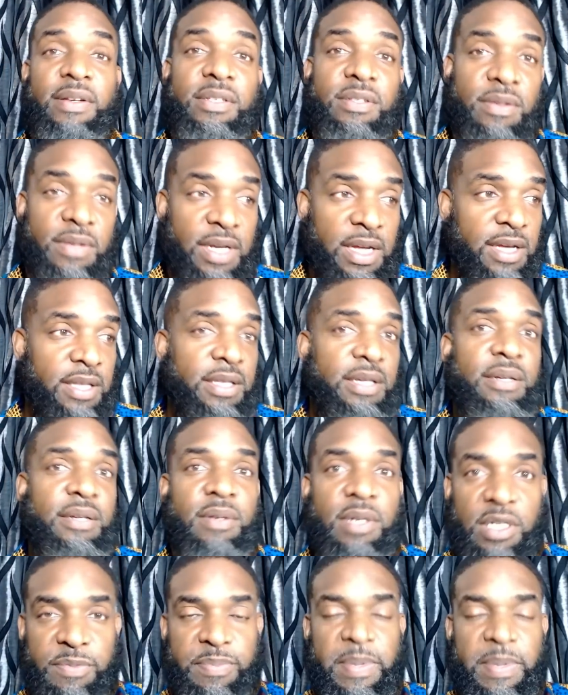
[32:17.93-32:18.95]
and so now
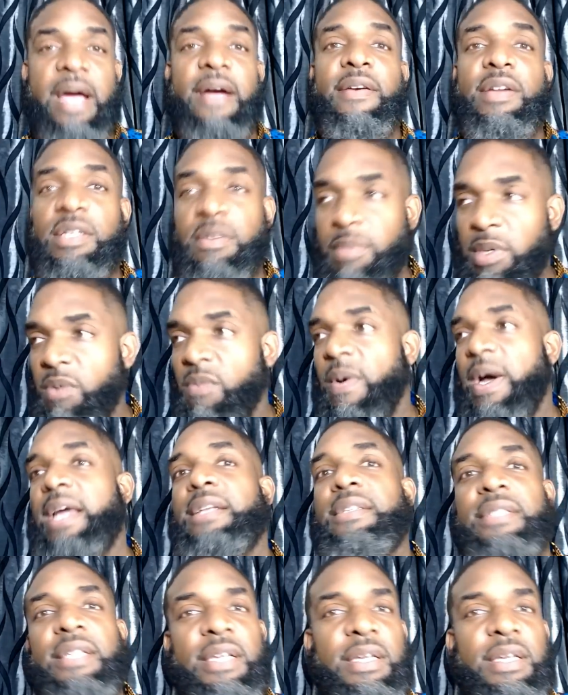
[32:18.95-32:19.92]
they're aspiring to be white as